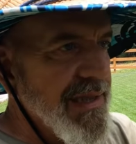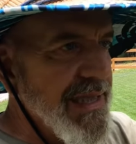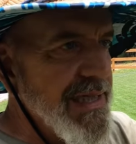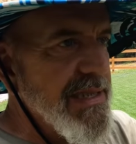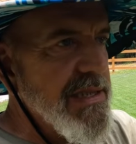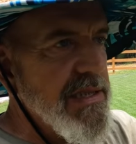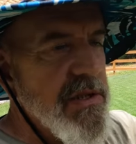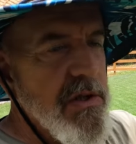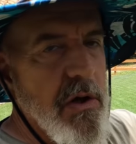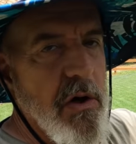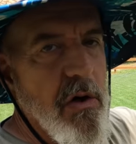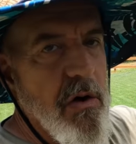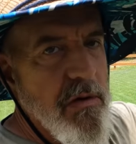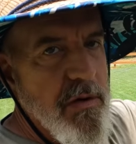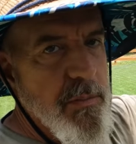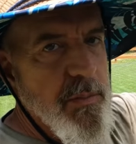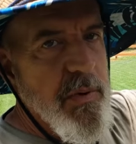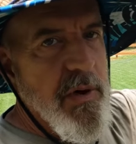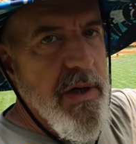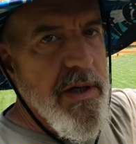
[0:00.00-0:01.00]
links to all
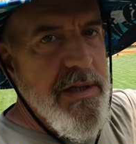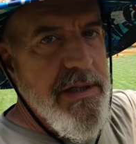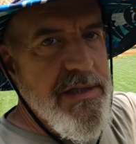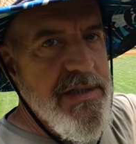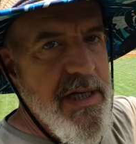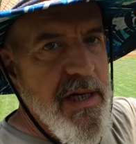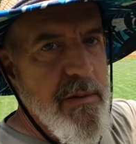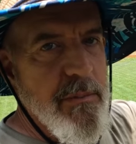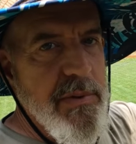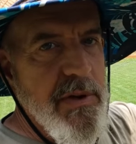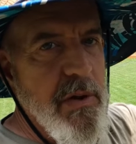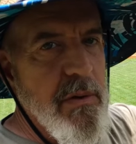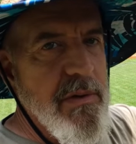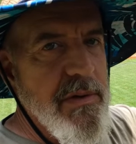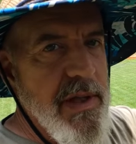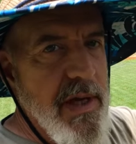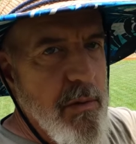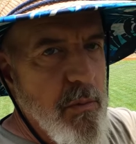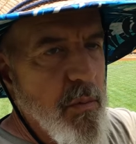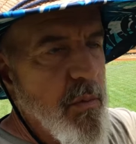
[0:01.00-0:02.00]
the products down below
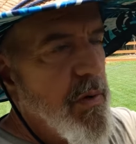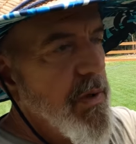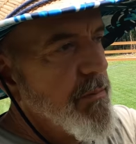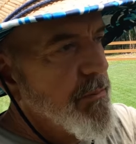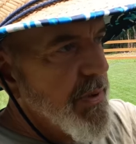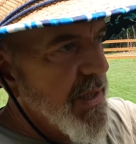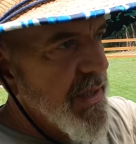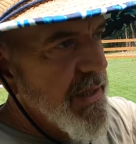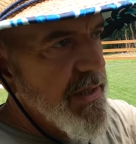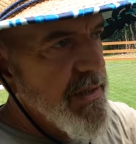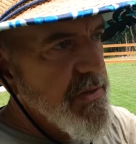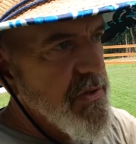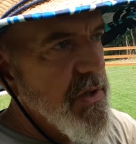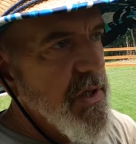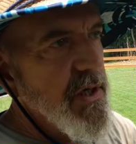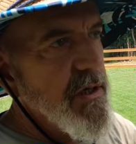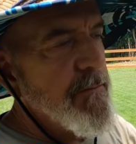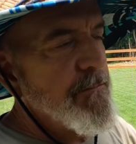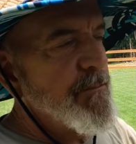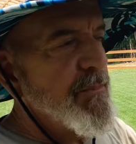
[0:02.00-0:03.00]
on that one page.